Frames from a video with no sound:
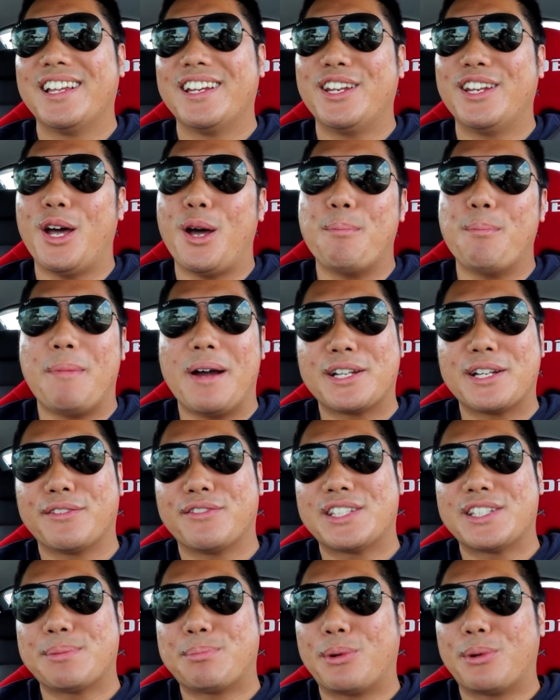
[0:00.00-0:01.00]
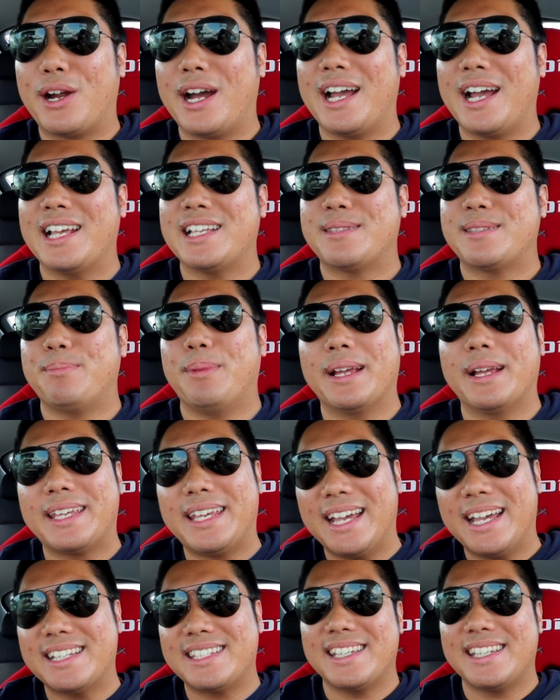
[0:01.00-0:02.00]
not much of a surprise, but
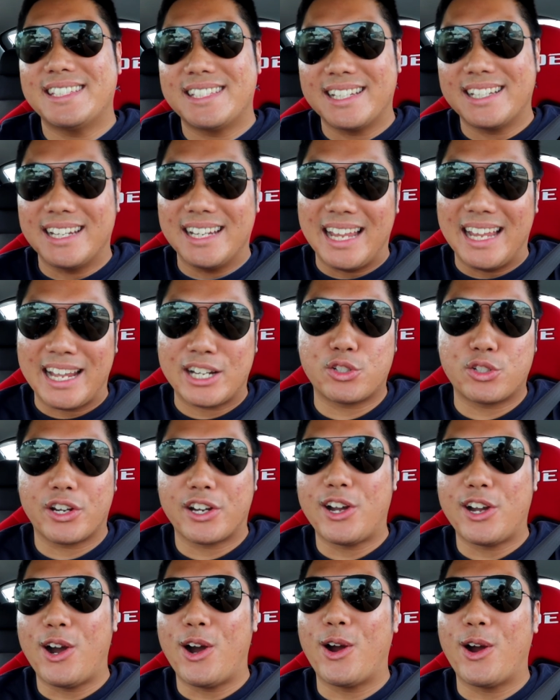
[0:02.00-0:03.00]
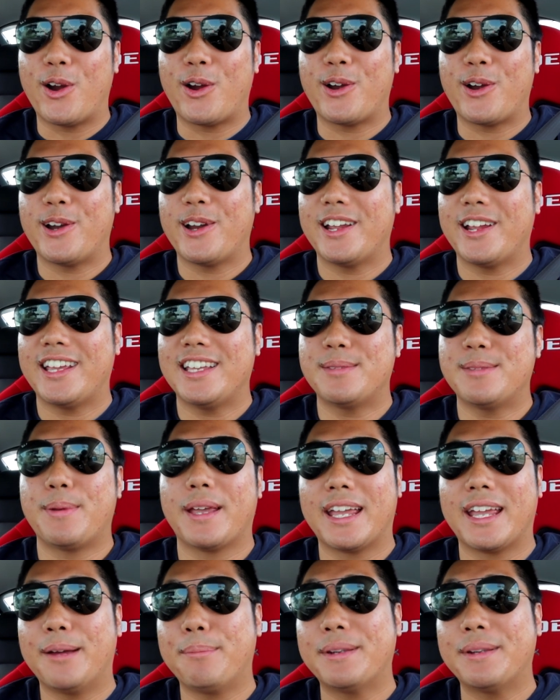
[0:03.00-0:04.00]
yes, it's an electric car. He's
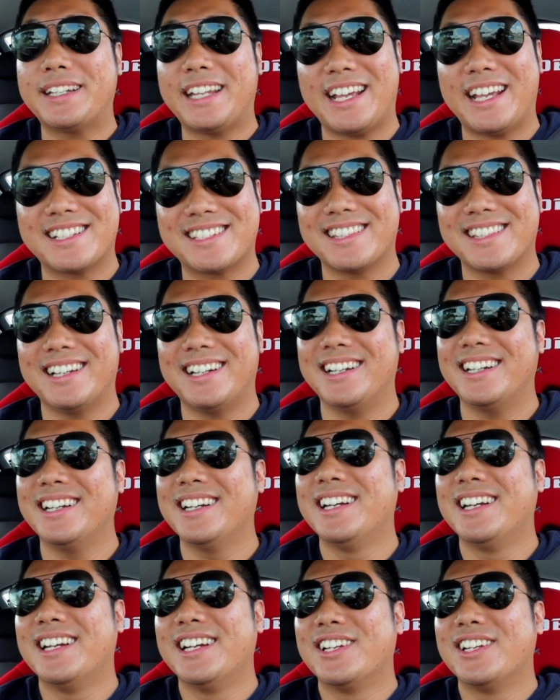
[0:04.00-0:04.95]
picking up a Tesla.